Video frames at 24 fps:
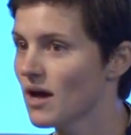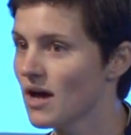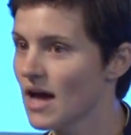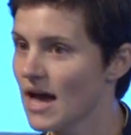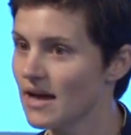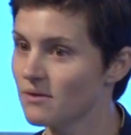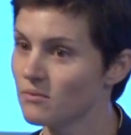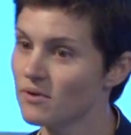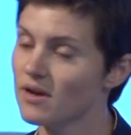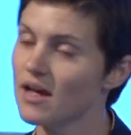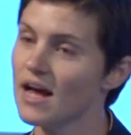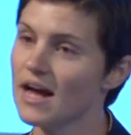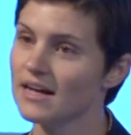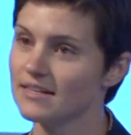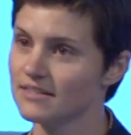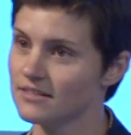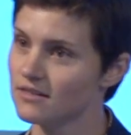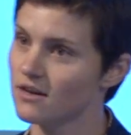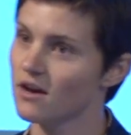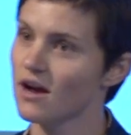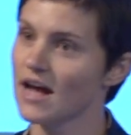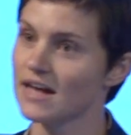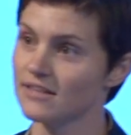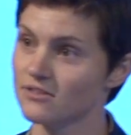And as,
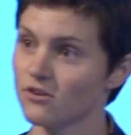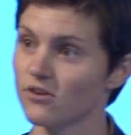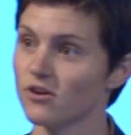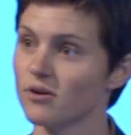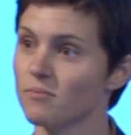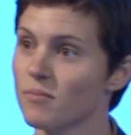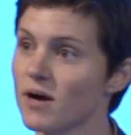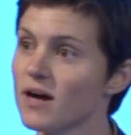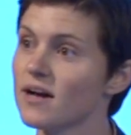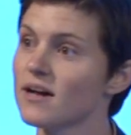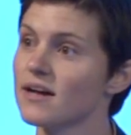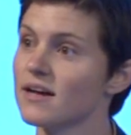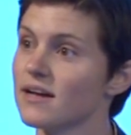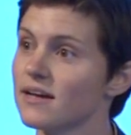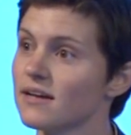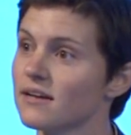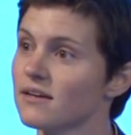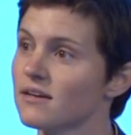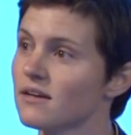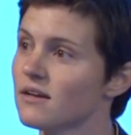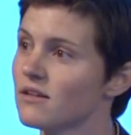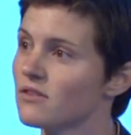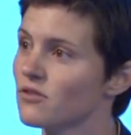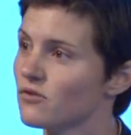an, as R M I,
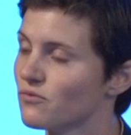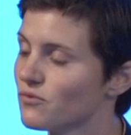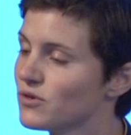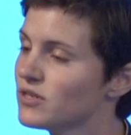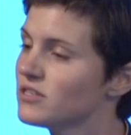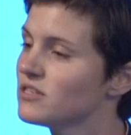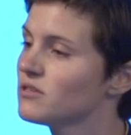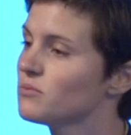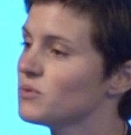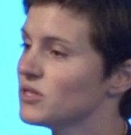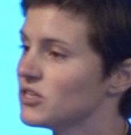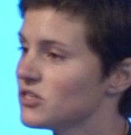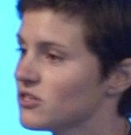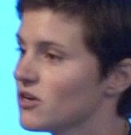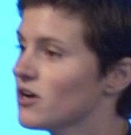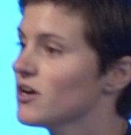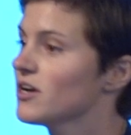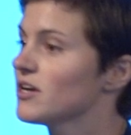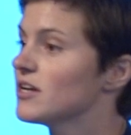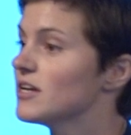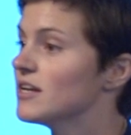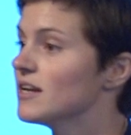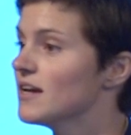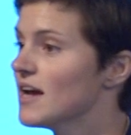the reason we
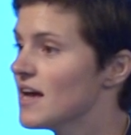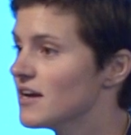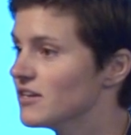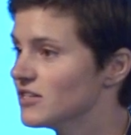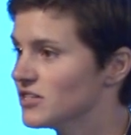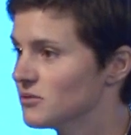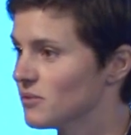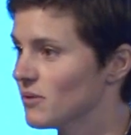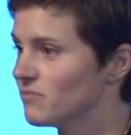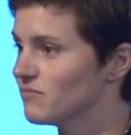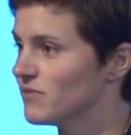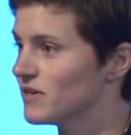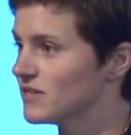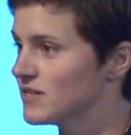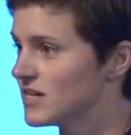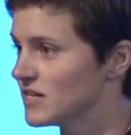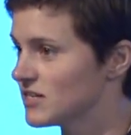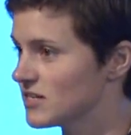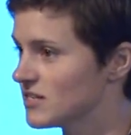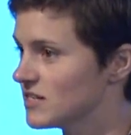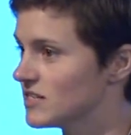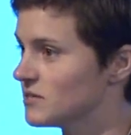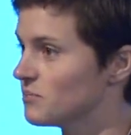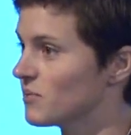started Energy Web
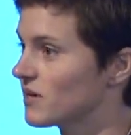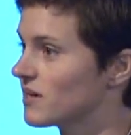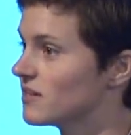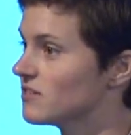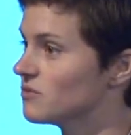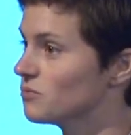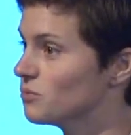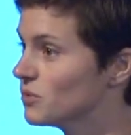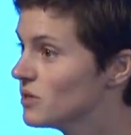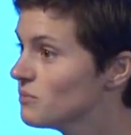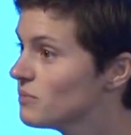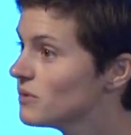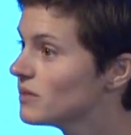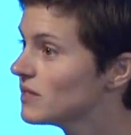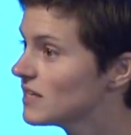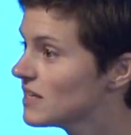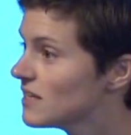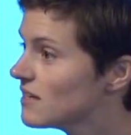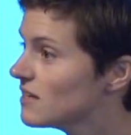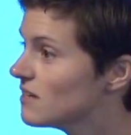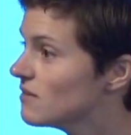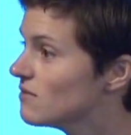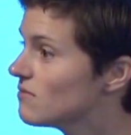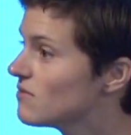Foundation is because we
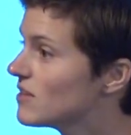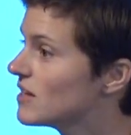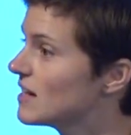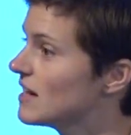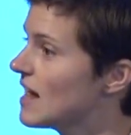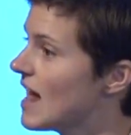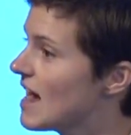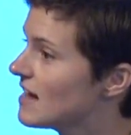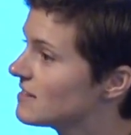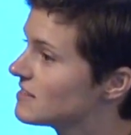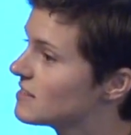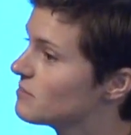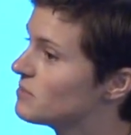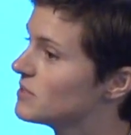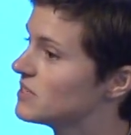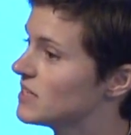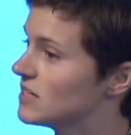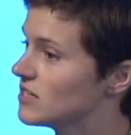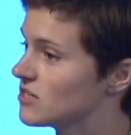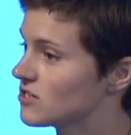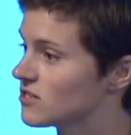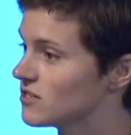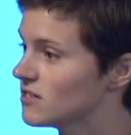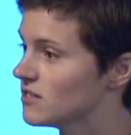believe that it has the
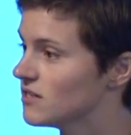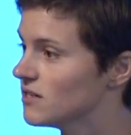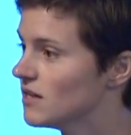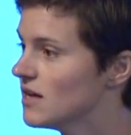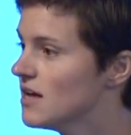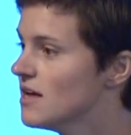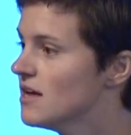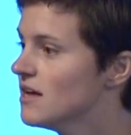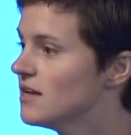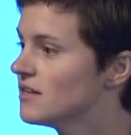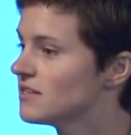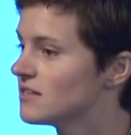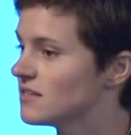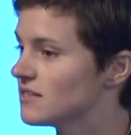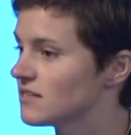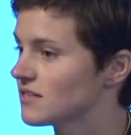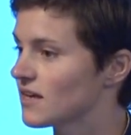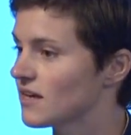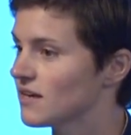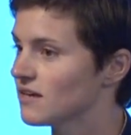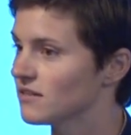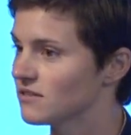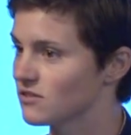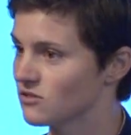potential to
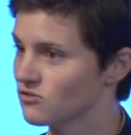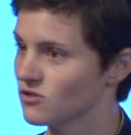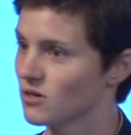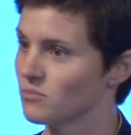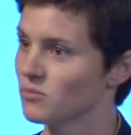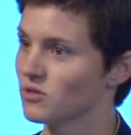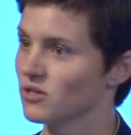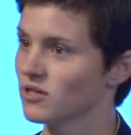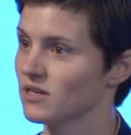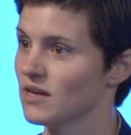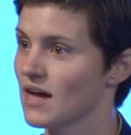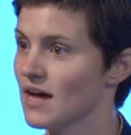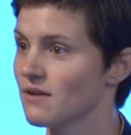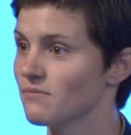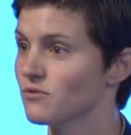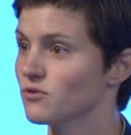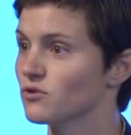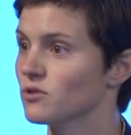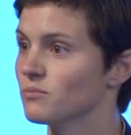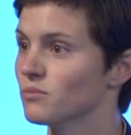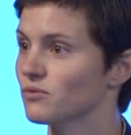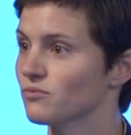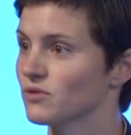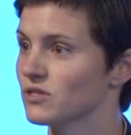scale distributed and
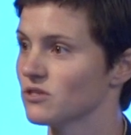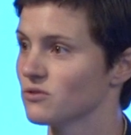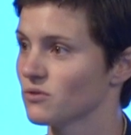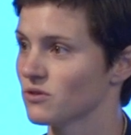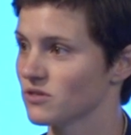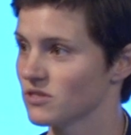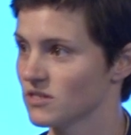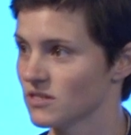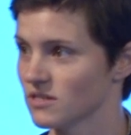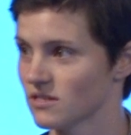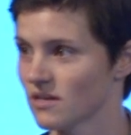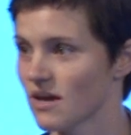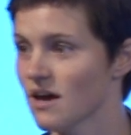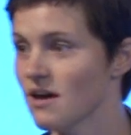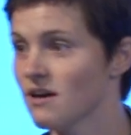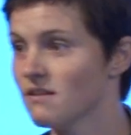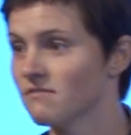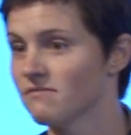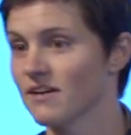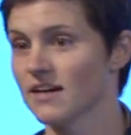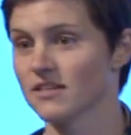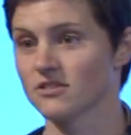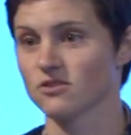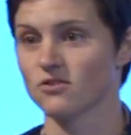renewable resources
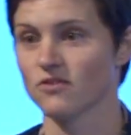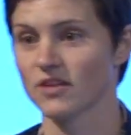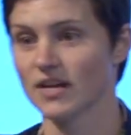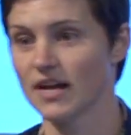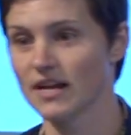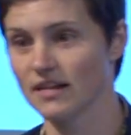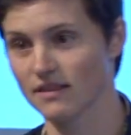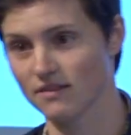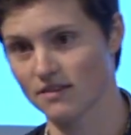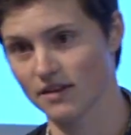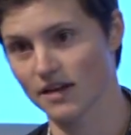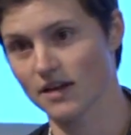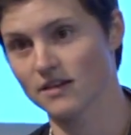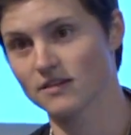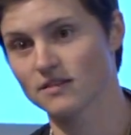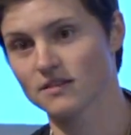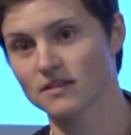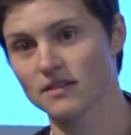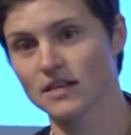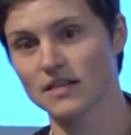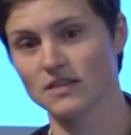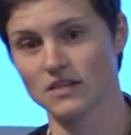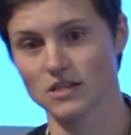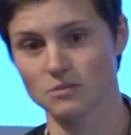faster than anything else
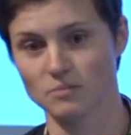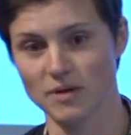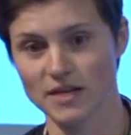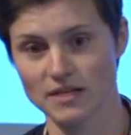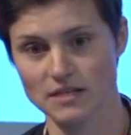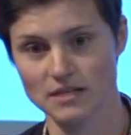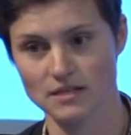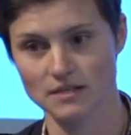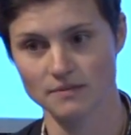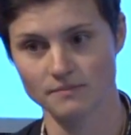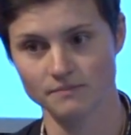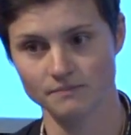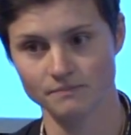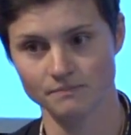in the space.